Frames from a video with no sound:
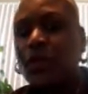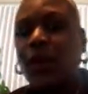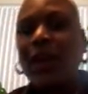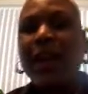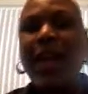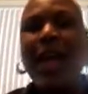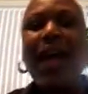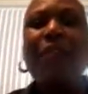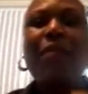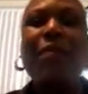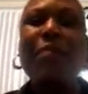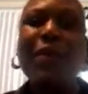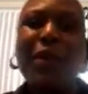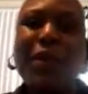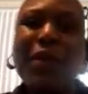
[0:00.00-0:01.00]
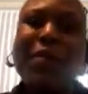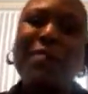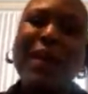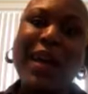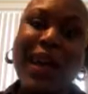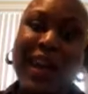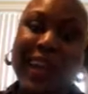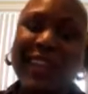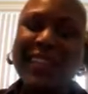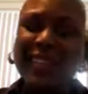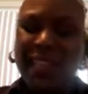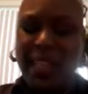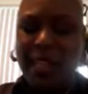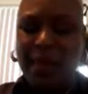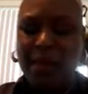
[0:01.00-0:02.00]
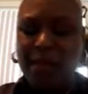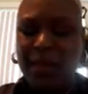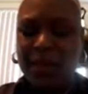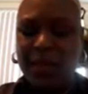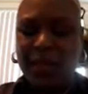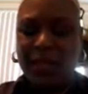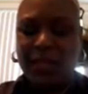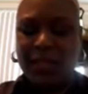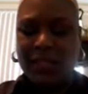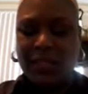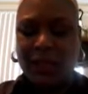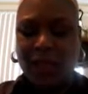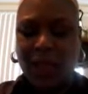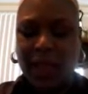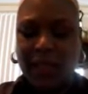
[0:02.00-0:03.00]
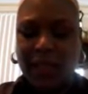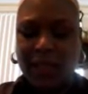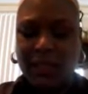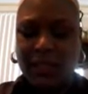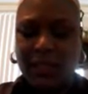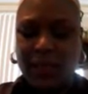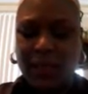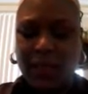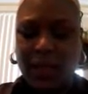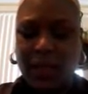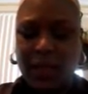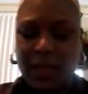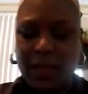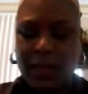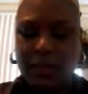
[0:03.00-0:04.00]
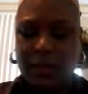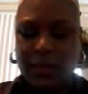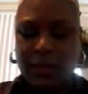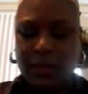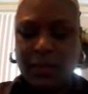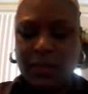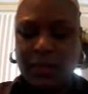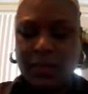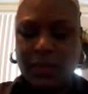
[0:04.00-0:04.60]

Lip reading: Sorry, I have a mirror behind the camera so I can see what I'm doing.